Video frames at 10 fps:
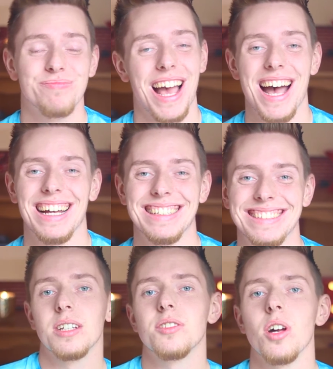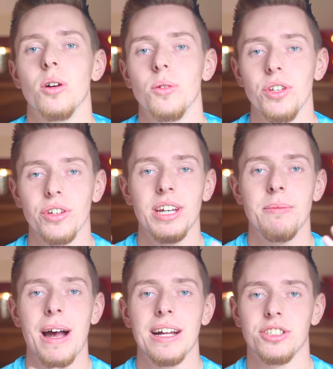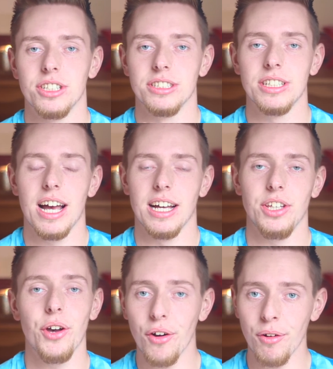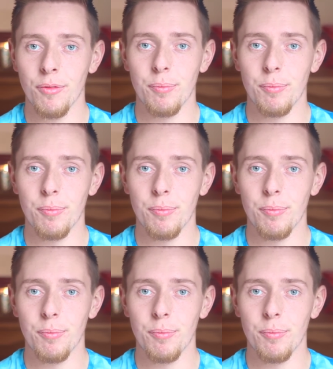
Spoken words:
and so you can imagine a young